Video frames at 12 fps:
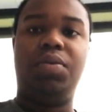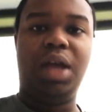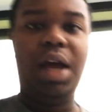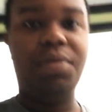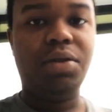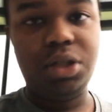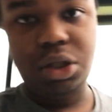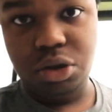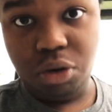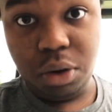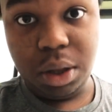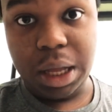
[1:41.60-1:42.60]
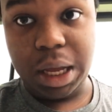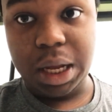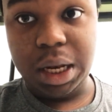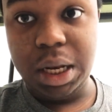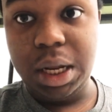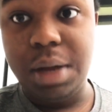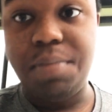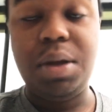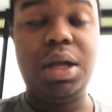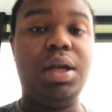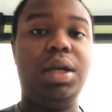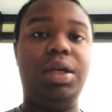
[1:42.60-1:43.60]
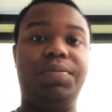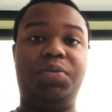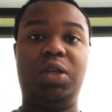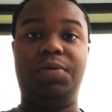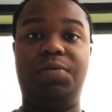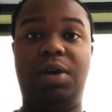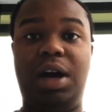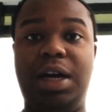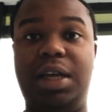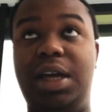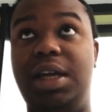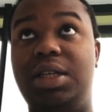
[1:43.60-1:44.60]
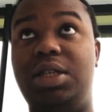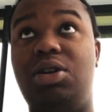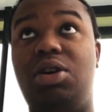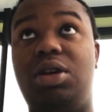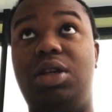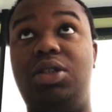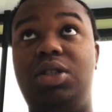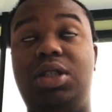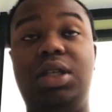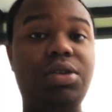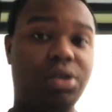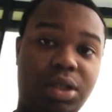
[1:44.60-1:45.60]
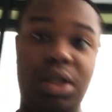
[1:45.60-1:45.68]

After showing that clip of why I can't install it, because you see,